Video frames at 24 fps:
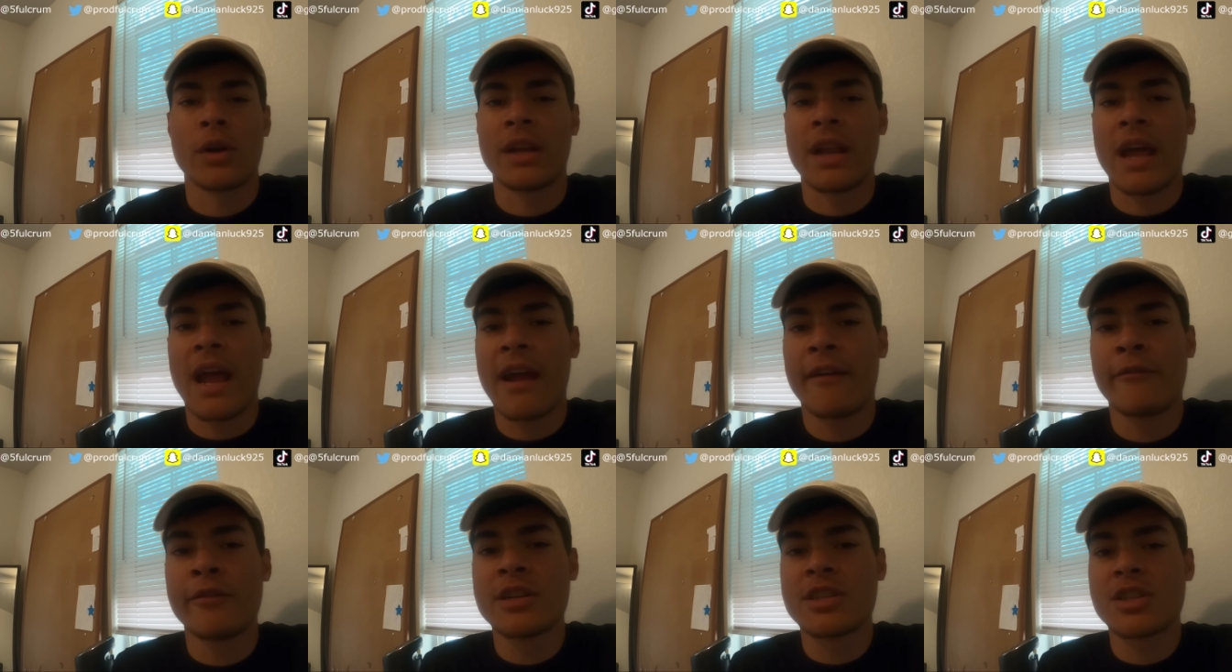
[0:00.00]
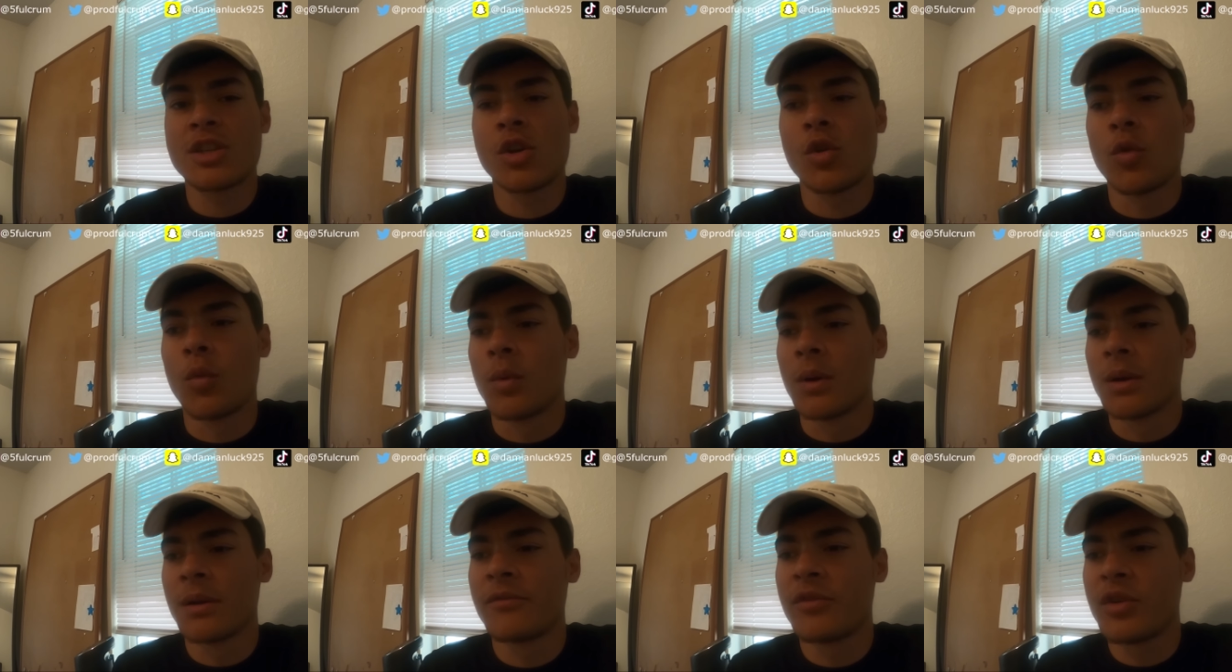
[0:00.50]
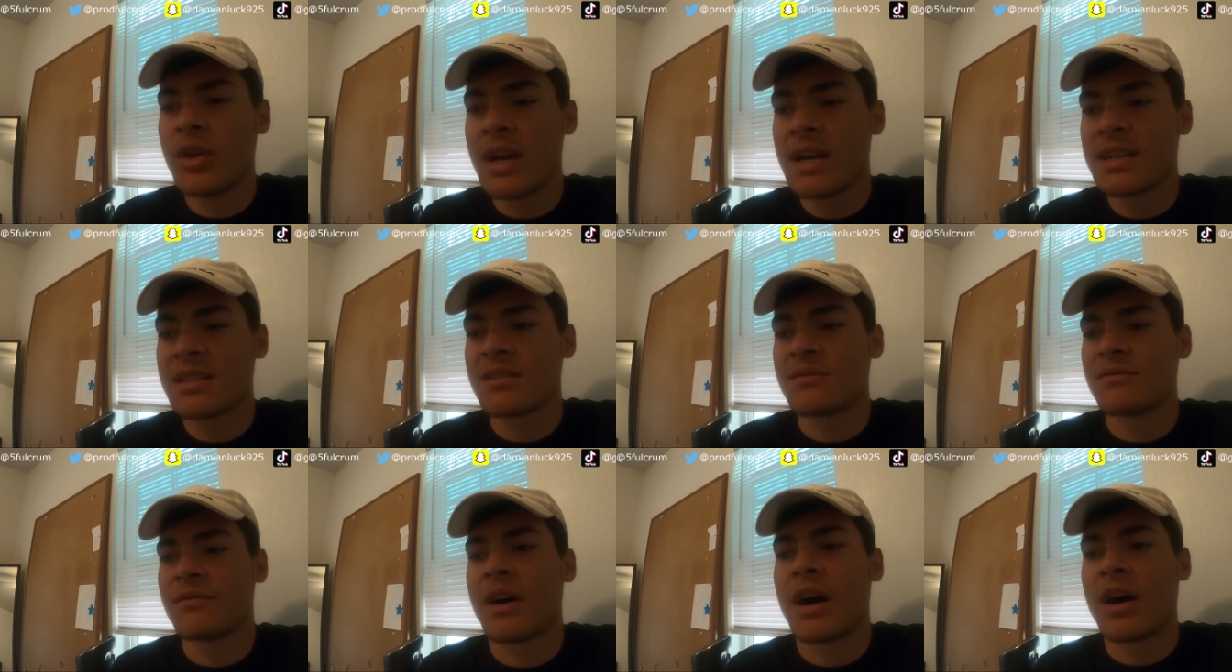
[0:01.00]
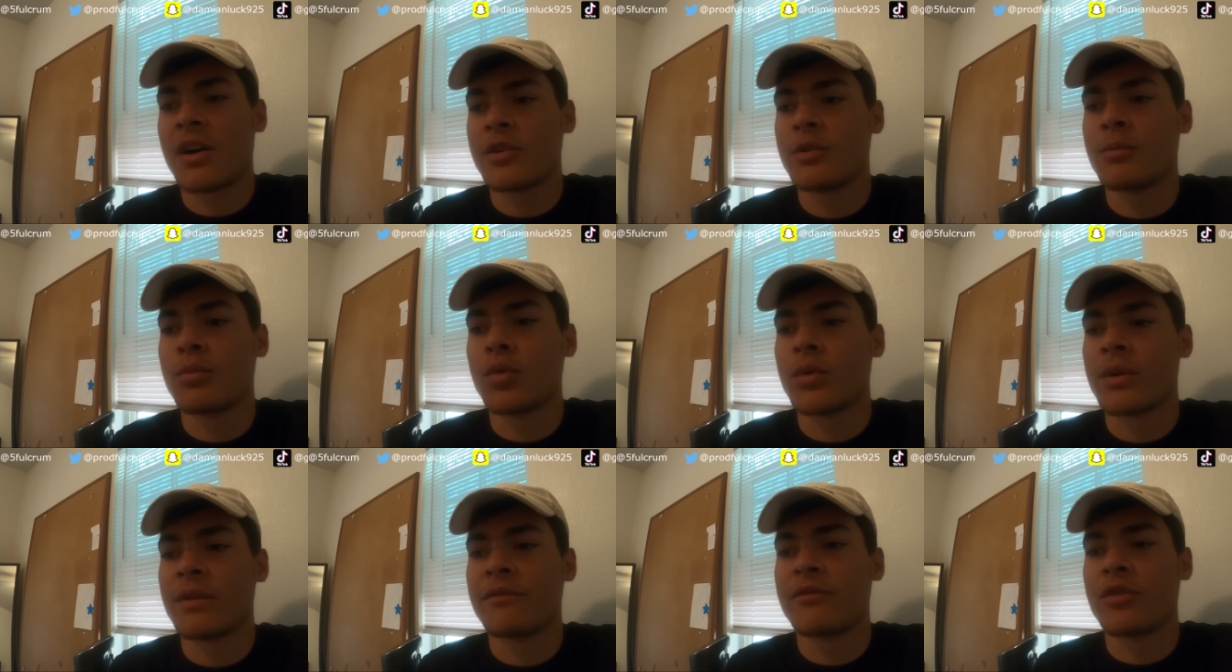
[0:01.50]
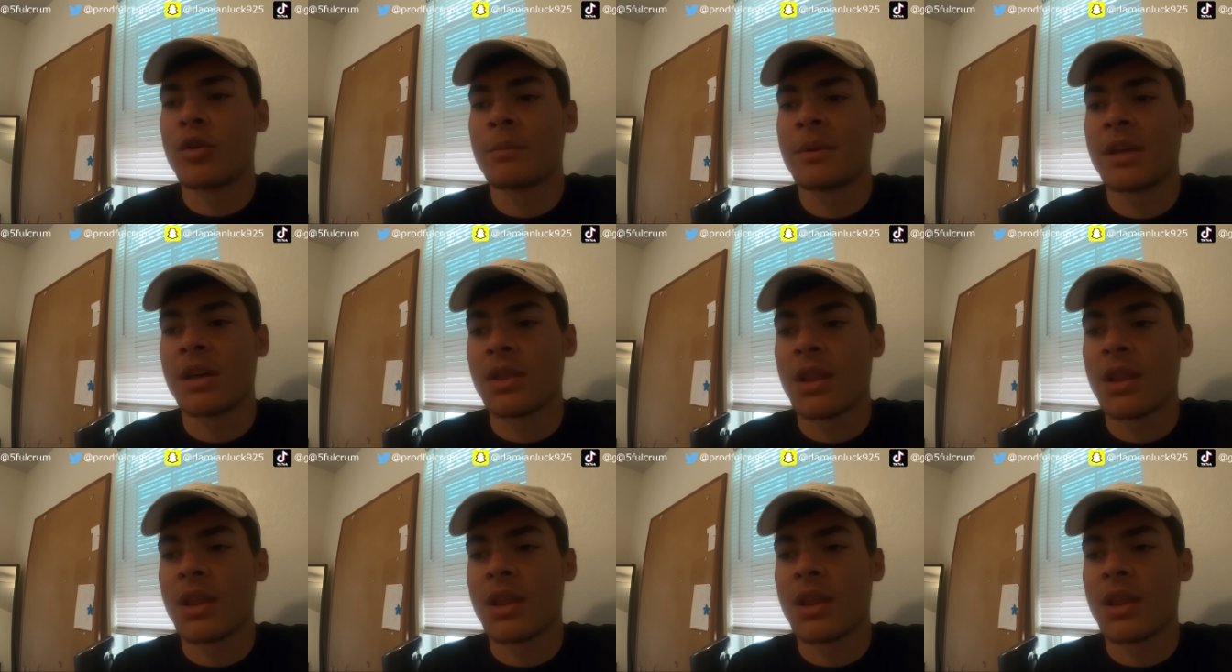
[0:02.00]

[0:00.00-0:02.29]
And every single one of you guys is valuable, you feel me?